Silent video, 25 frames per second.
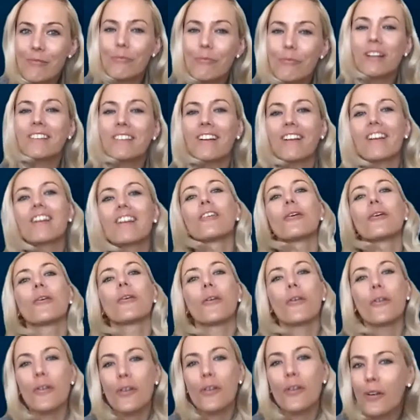What are
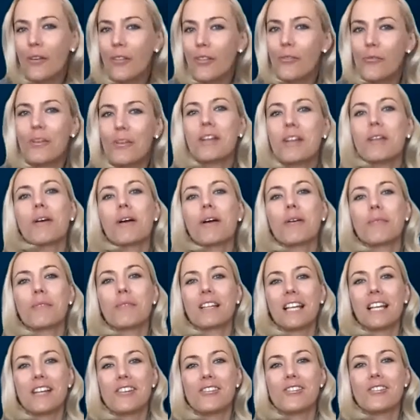her 3
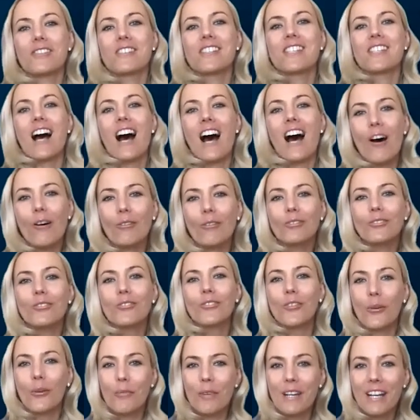recommendations how to
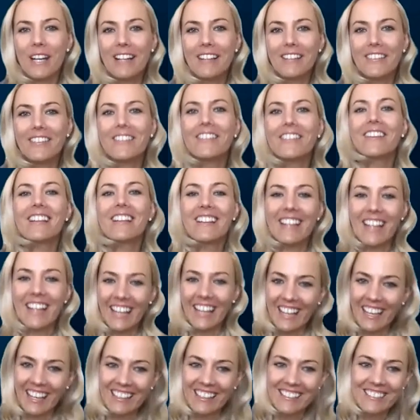dominate the
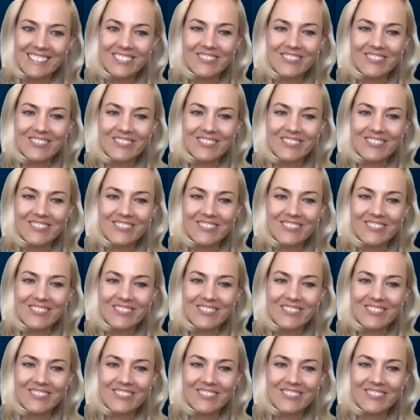decade?